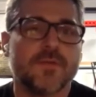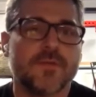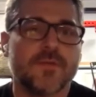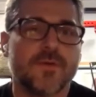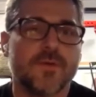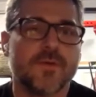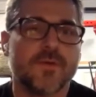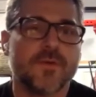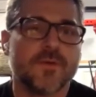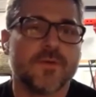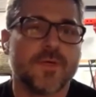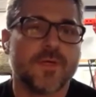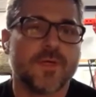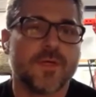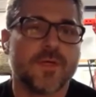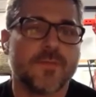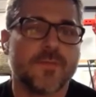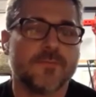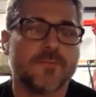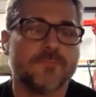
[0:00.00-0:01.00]
So
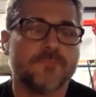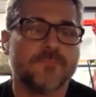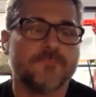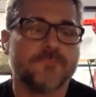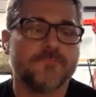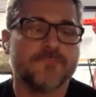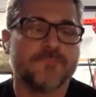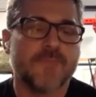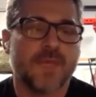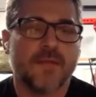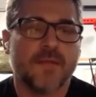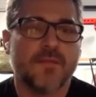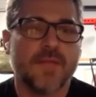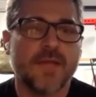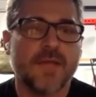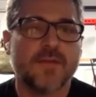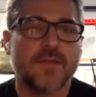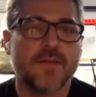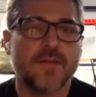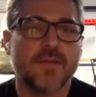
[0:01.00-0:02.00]

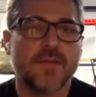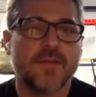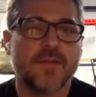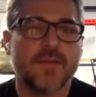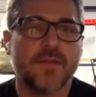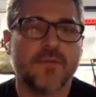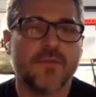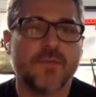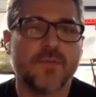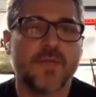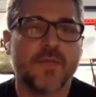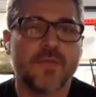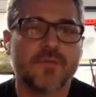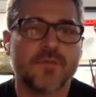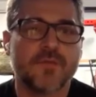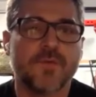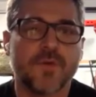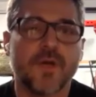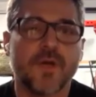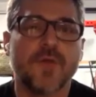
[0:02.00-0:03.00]
that I think that would make us
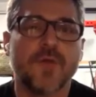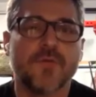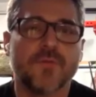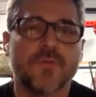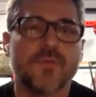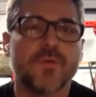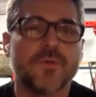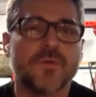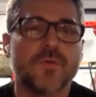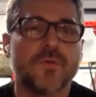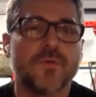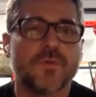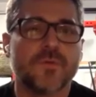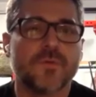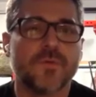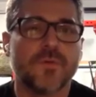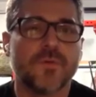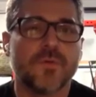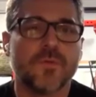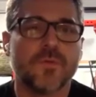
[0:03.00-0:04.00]
feel comfortable
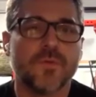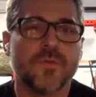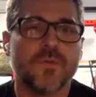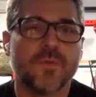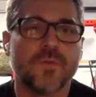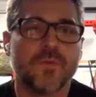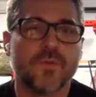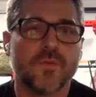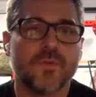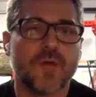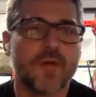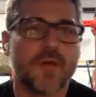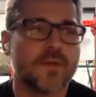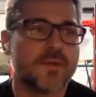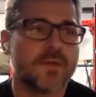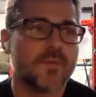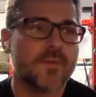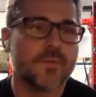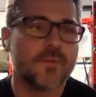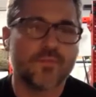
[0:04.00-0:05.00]
with the
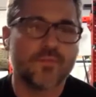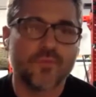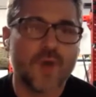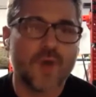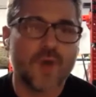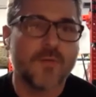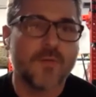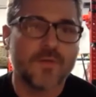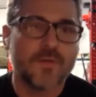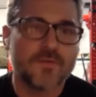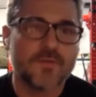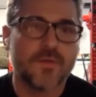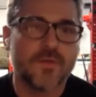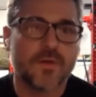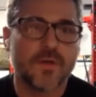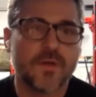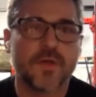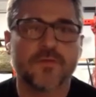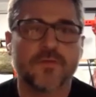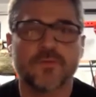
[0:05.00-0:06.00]
product that we promised to
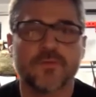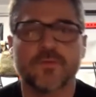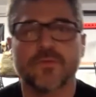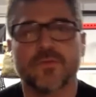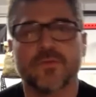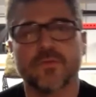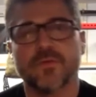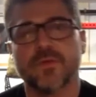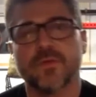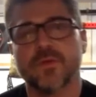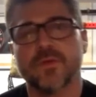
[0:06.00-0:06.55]
our customers.